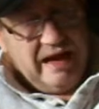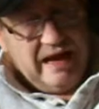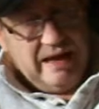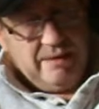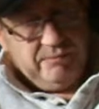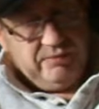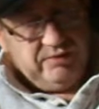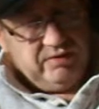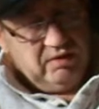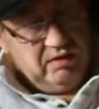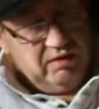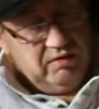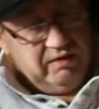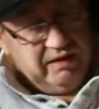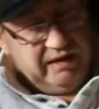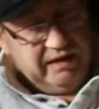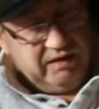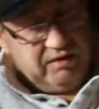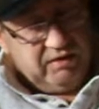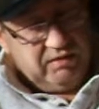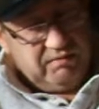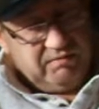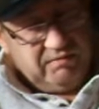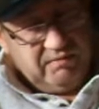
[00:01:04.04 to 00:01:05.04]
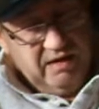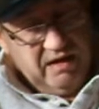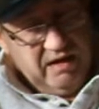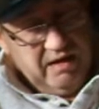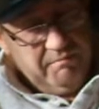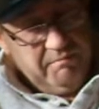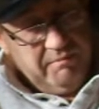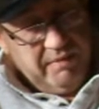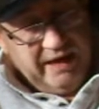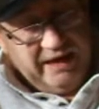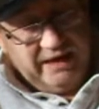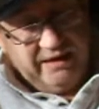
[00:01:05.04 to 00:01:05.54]
absolutely
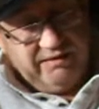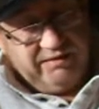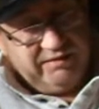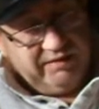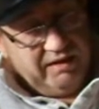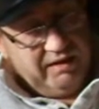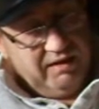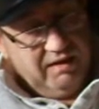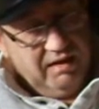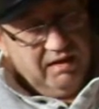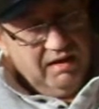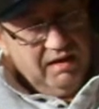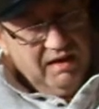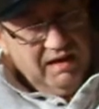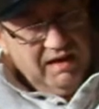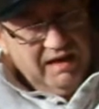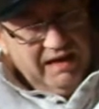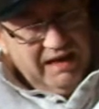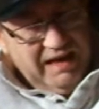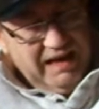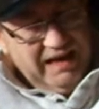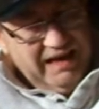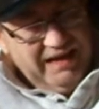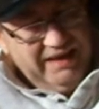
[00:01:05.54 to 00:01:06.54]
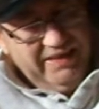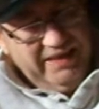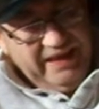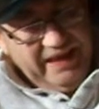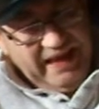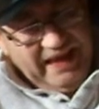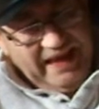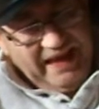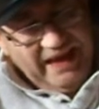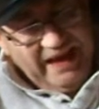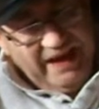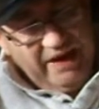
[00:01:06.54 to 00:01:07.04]
amazing. How
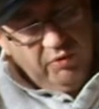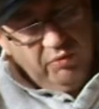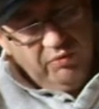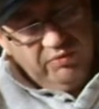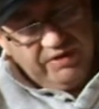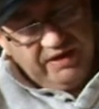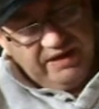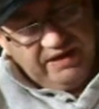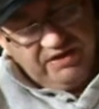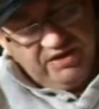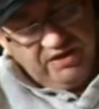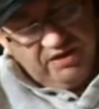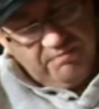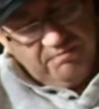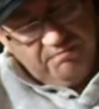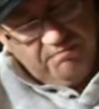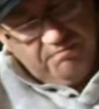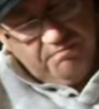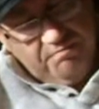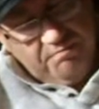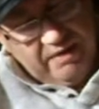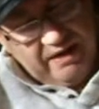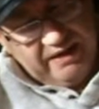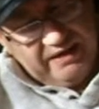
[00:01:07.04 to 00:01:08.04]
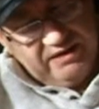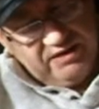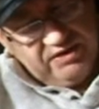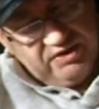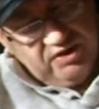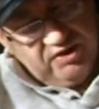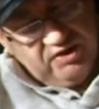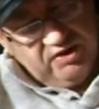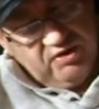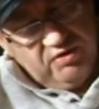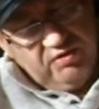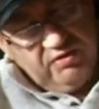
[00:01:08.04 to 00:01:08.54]
the hell did you
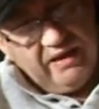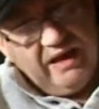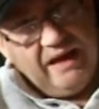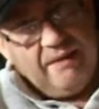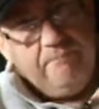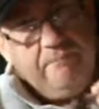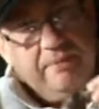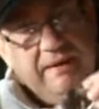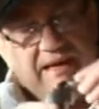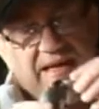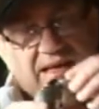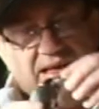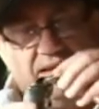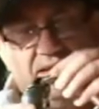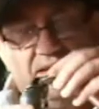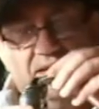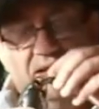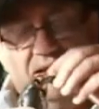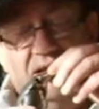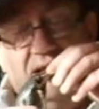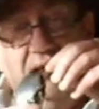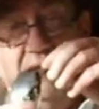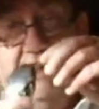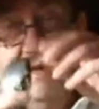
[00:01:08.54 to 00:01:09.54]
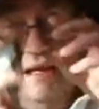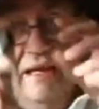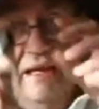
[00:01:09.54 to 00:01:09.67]
managed to do that beak.